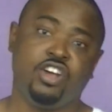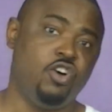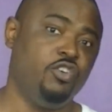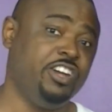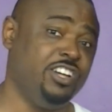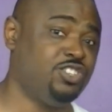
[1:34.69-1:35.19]

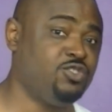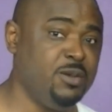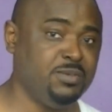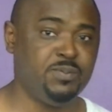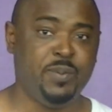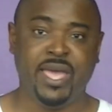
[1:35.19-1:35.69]
Go to the
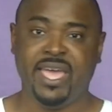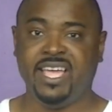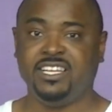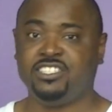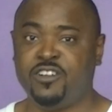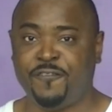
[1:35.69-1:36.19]
Trips
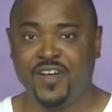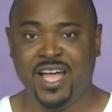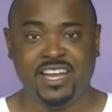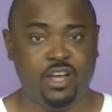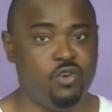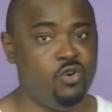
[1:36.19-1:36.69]
page to
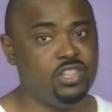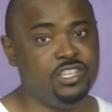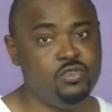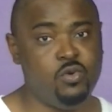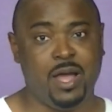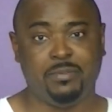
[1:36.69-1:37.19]
find out all the
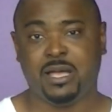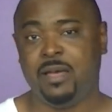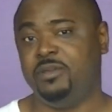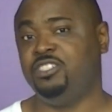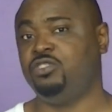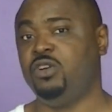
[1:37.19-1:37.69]
new
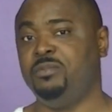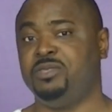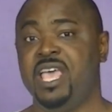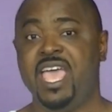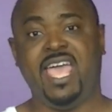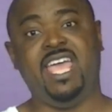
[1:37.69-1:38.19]
upcoming trips.
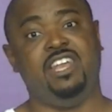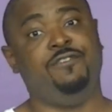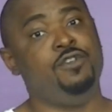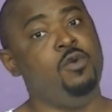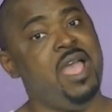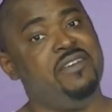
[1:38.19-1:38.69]
And
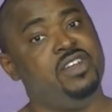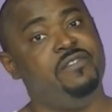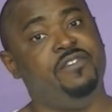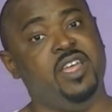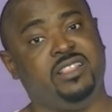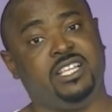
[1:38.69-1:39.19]
if you have an
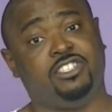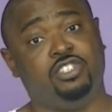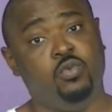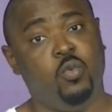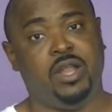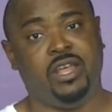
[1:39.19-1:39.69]
event that
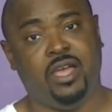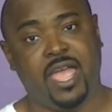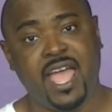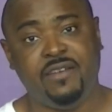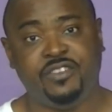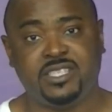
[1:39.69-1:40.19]
you want to
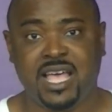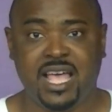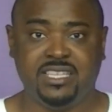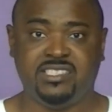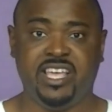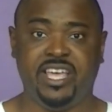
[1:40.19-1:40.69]

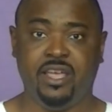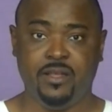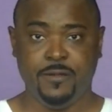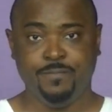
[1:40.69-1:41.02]
advertise there,